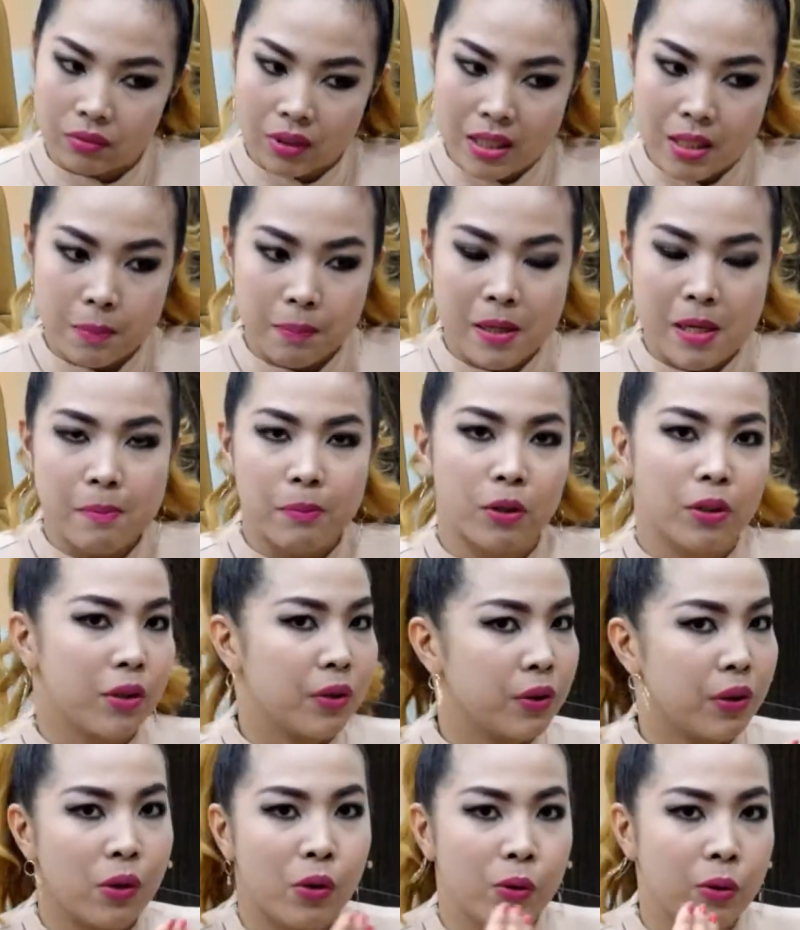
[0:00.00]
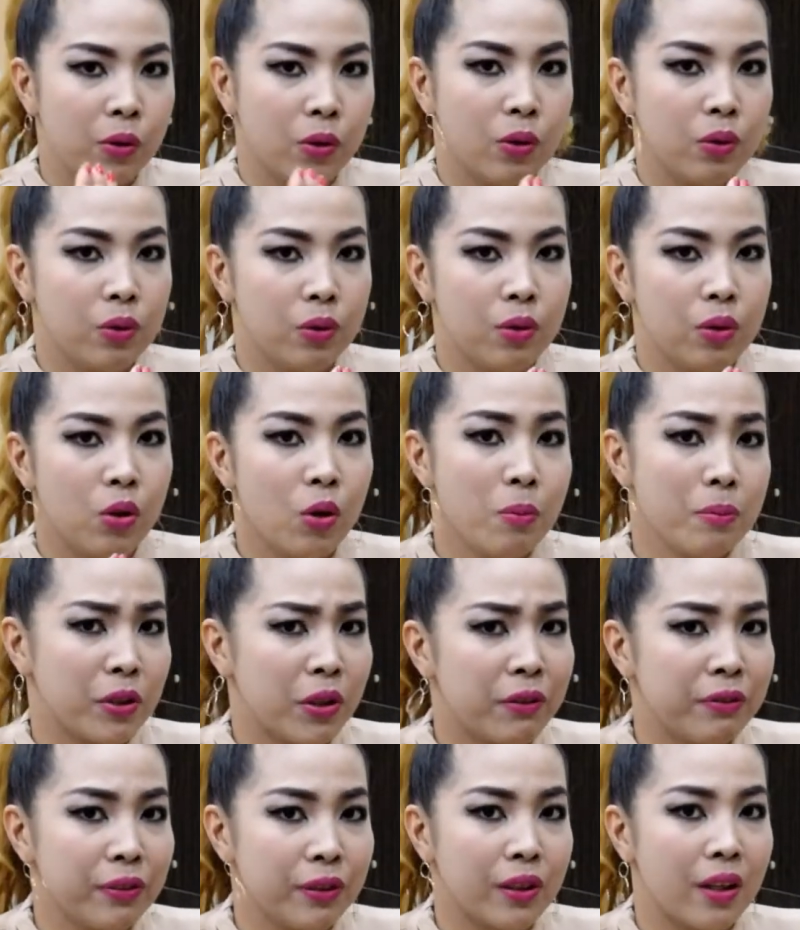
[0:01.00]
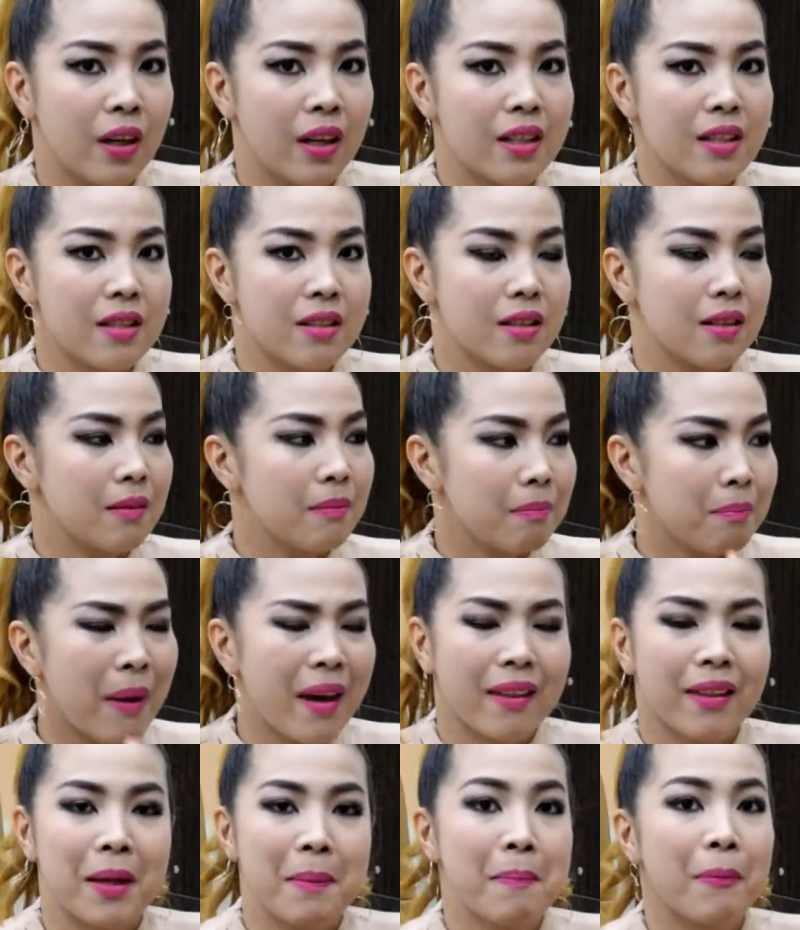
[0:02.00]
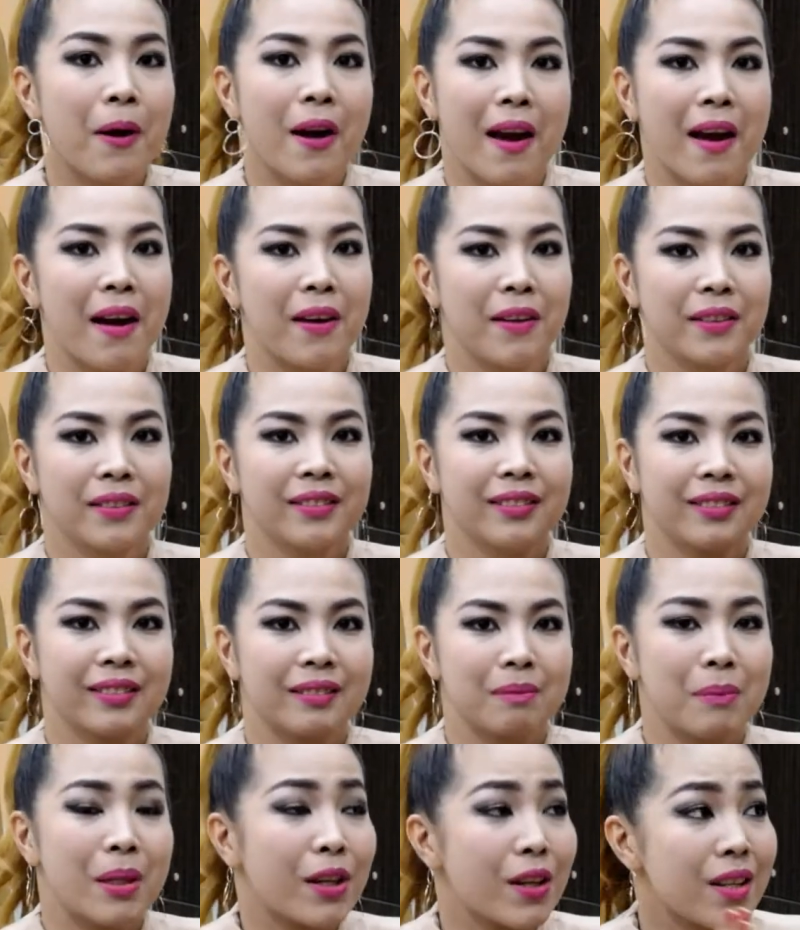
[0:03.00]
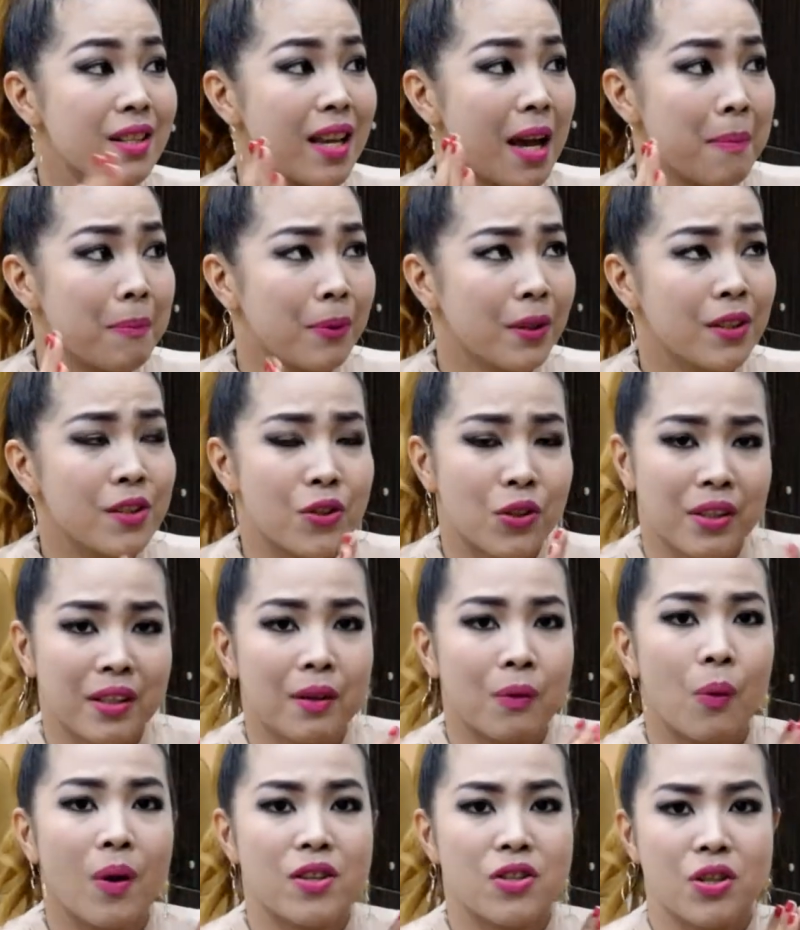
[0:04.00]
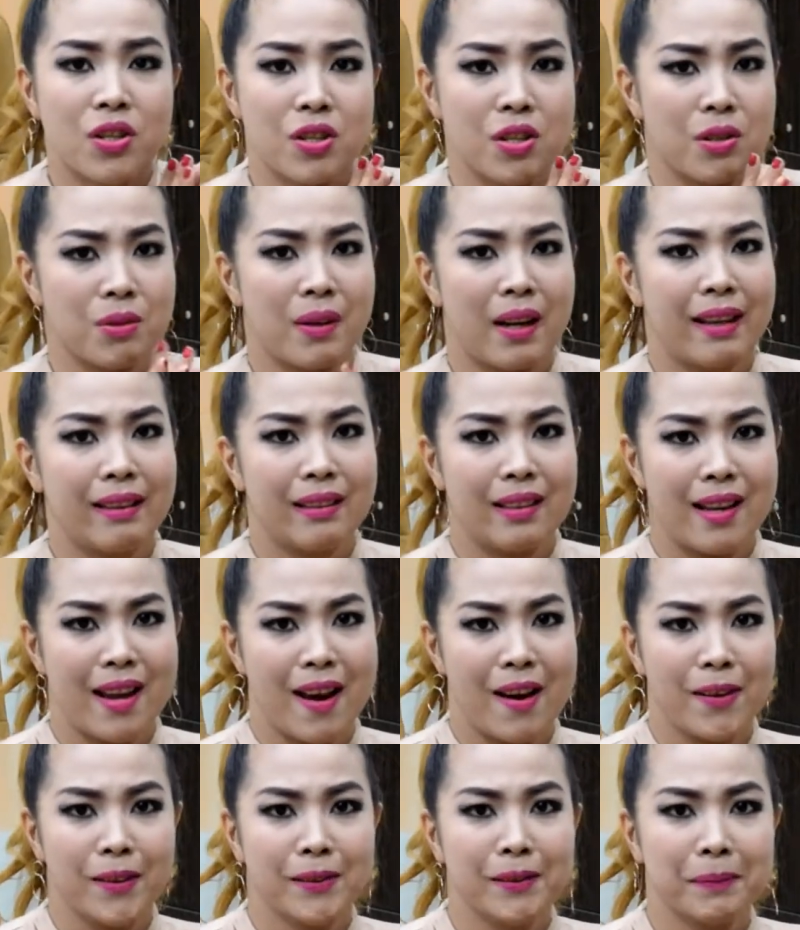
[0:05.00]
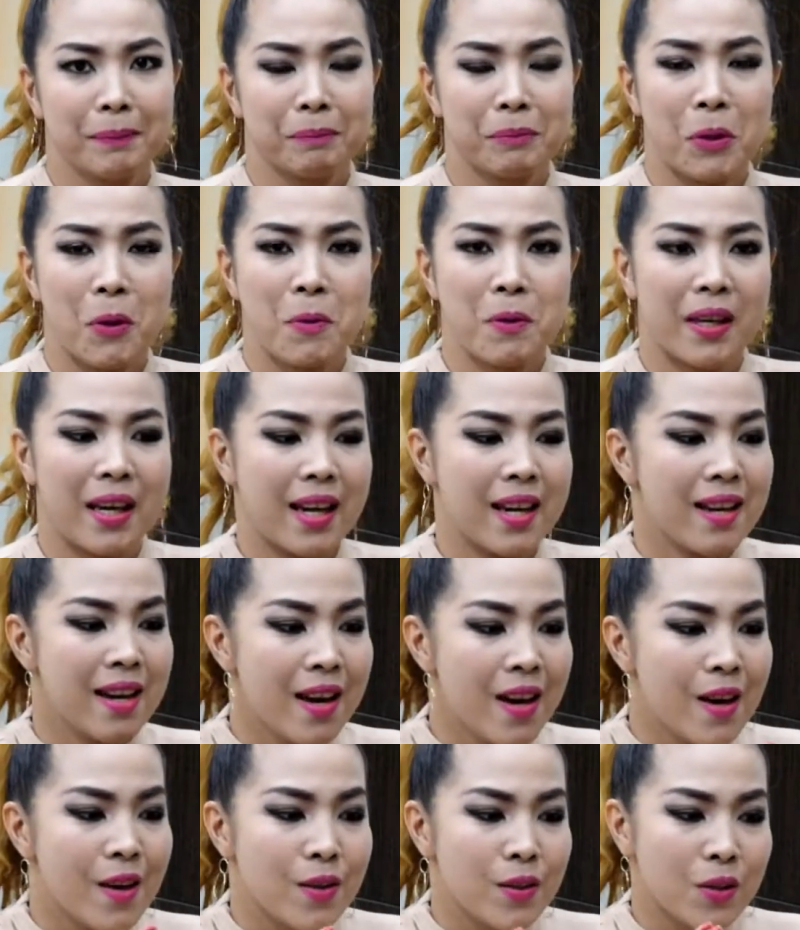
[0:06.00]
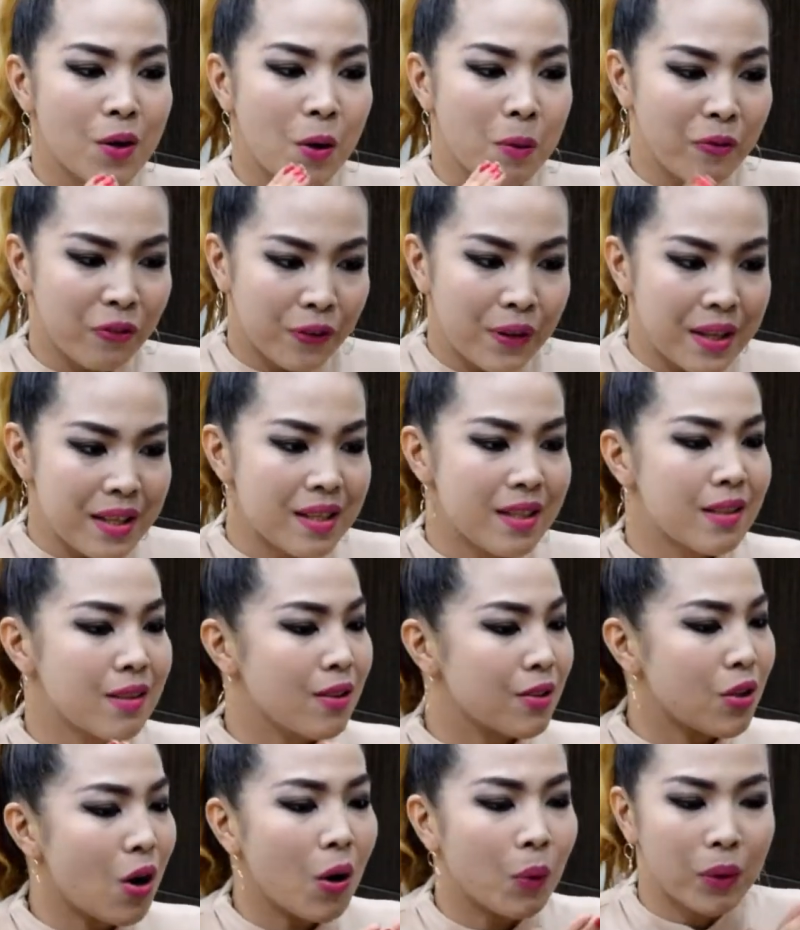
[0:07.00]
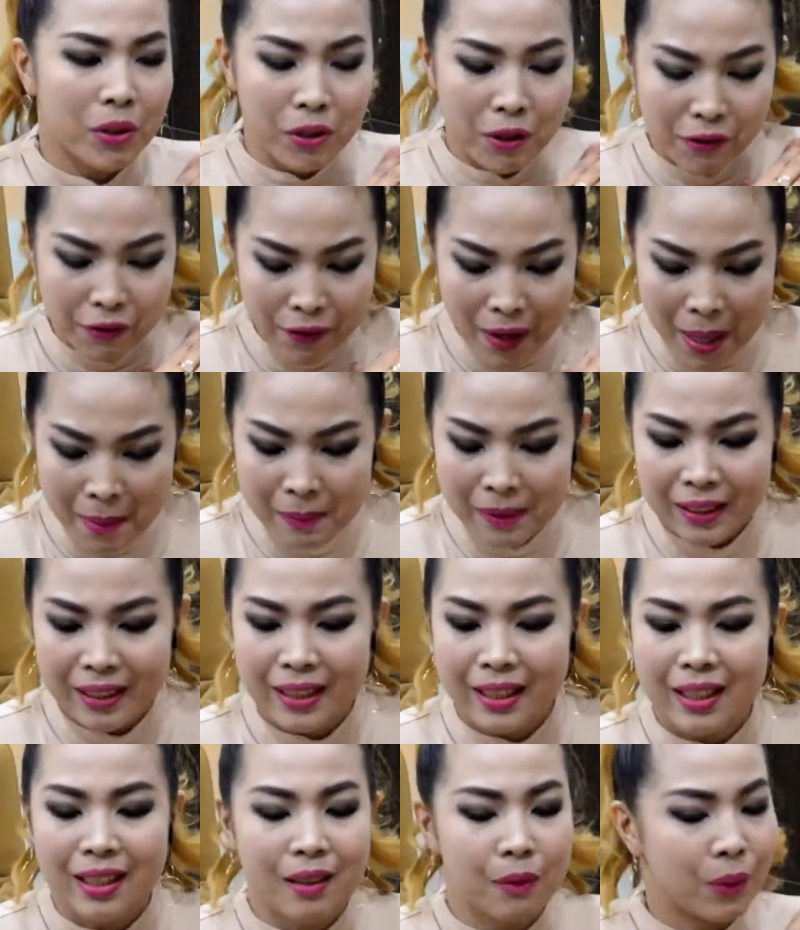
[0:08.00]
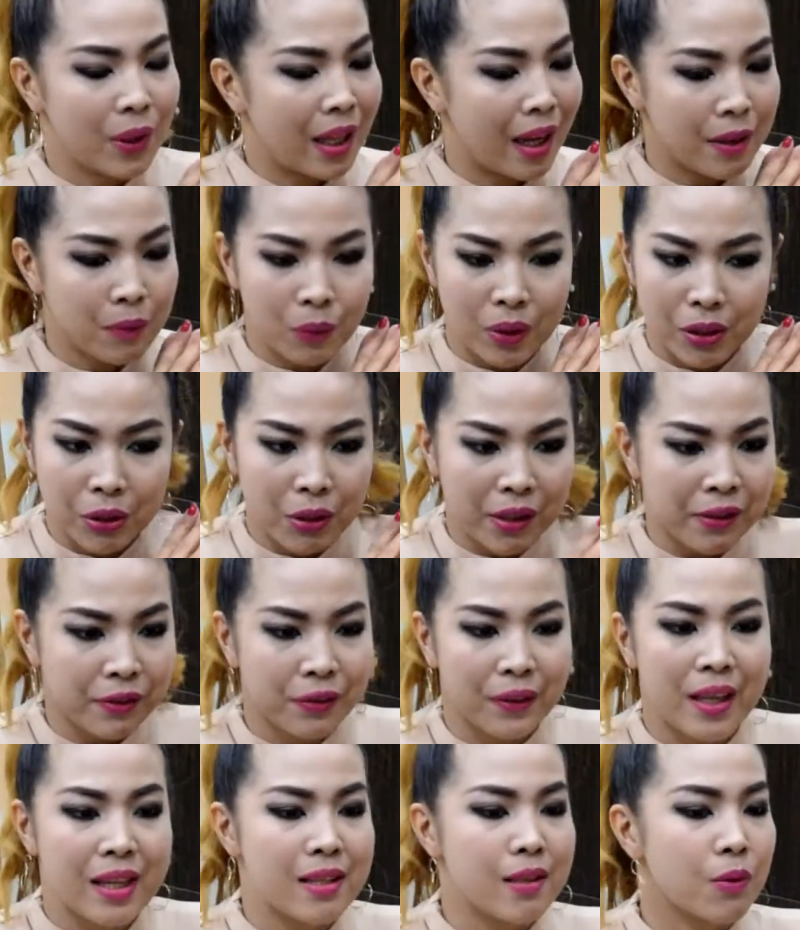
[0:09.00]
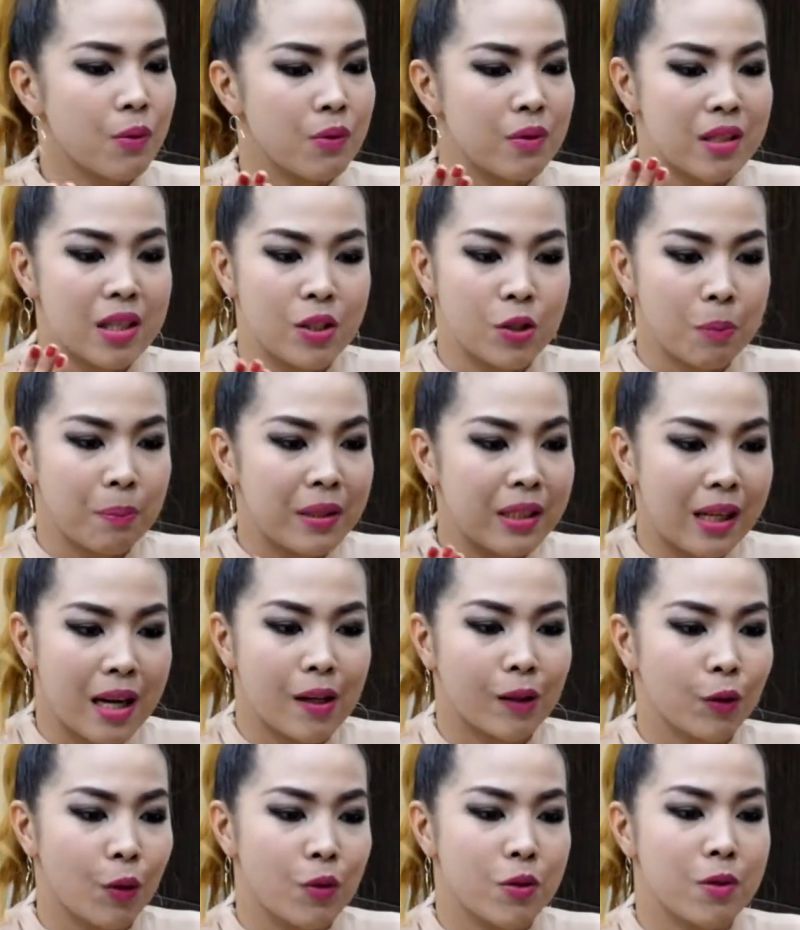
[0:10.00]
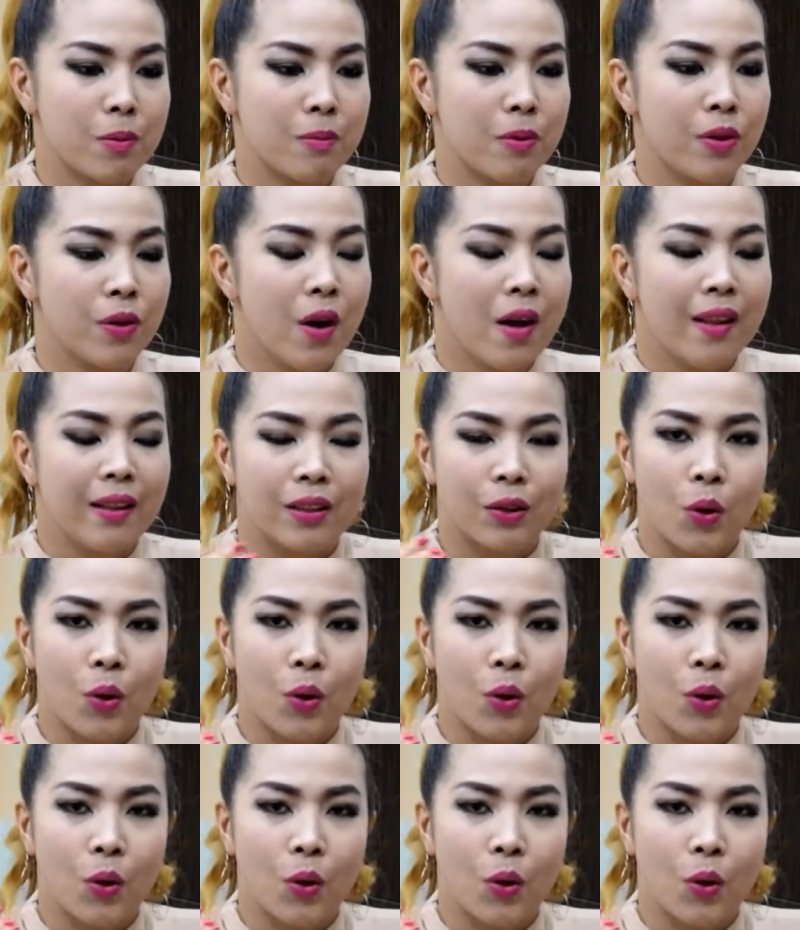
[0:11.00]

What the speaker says: these people whom you've lost, make them proud because I'm pretty sure they're watching you right now. Okay? So first, talk with your family and with your friends kung sino yung pinaka-close mo.